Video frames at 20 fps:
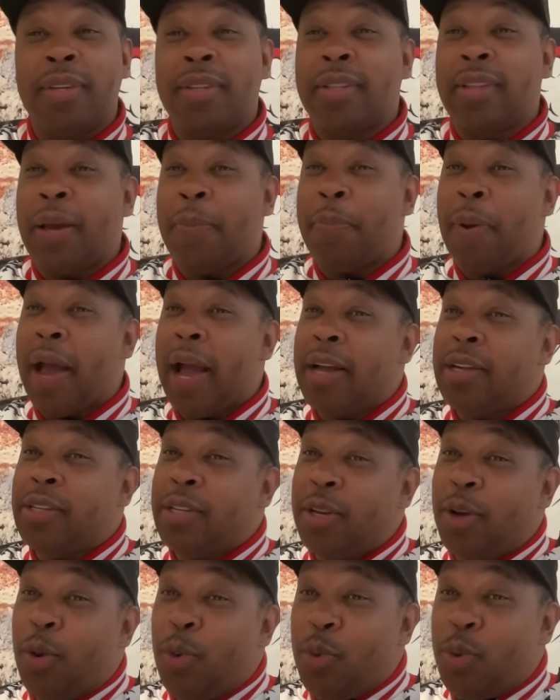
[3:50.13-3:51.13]
they
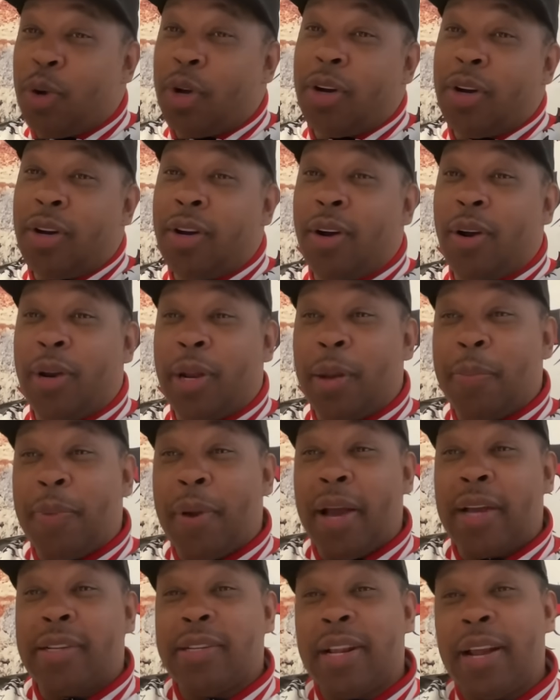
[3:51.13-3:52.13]
passing the hookah or they
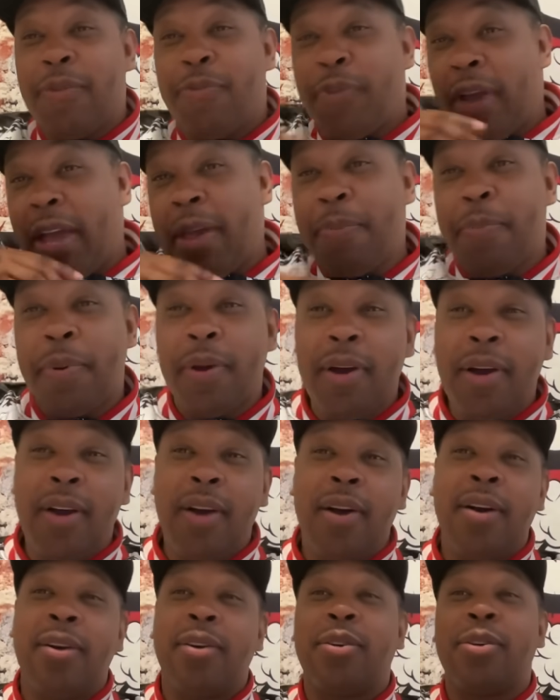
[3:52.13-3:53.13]
passing that vape.
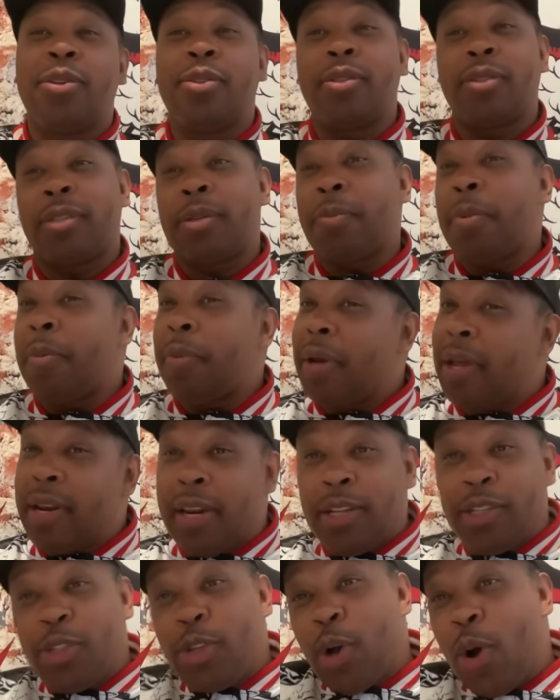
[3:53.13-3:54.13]
Some of them hitting
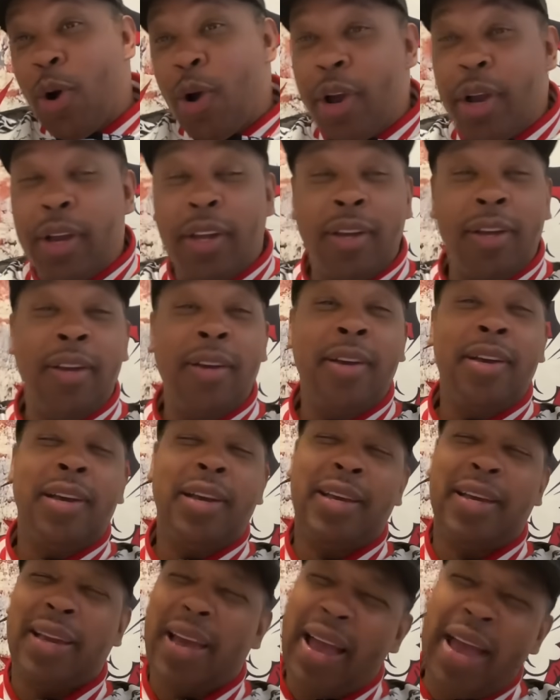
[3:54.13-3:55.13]
the joint.
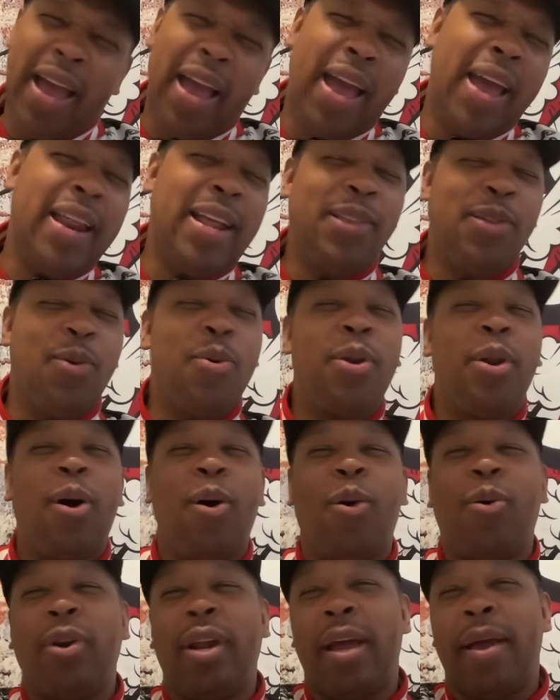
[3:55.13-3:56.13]
Yeah, they doing
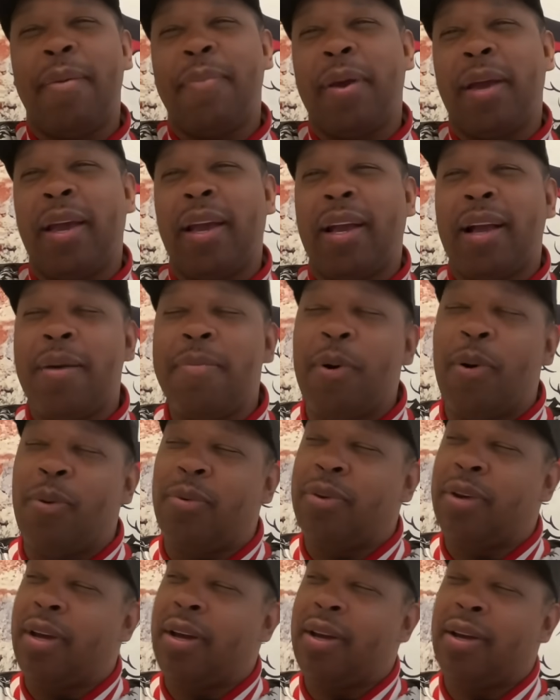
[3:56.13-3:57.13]
all that, man. Come on.
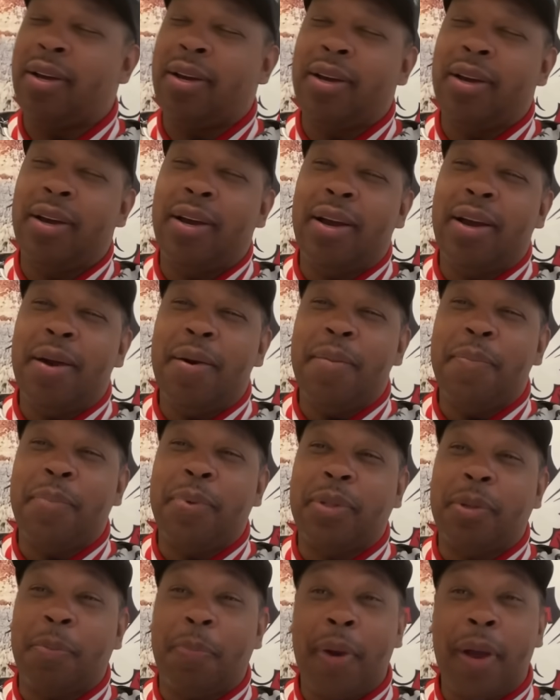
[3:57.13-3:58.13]

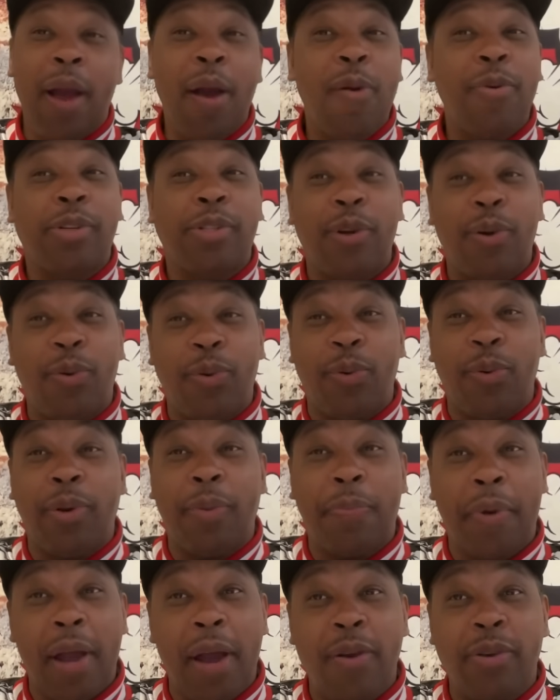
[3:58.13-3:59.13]
But the parents don't know. The
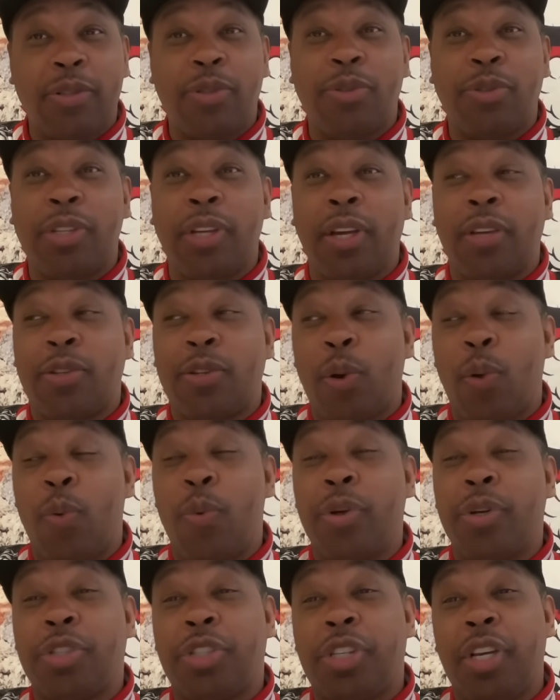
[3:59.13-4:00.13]
parents don't see it. So
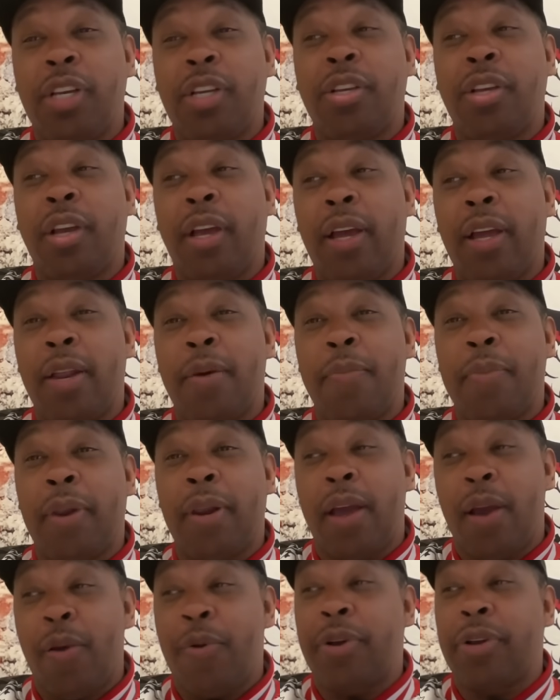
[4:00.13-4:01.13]
when she hear them
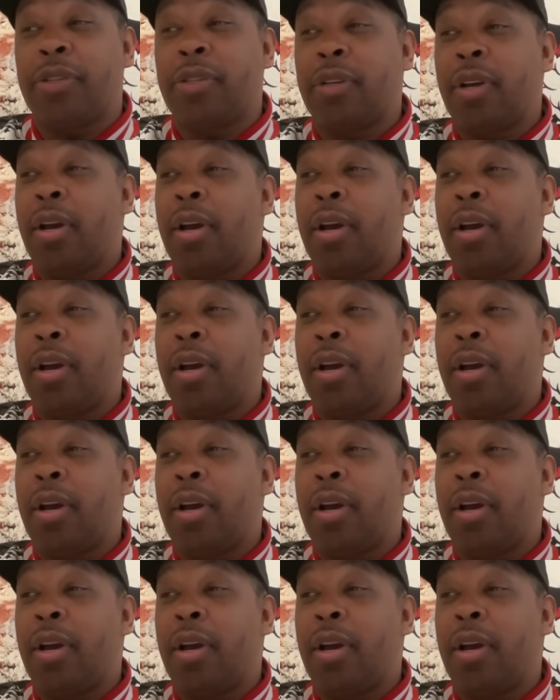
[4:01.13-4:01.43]
lyrics,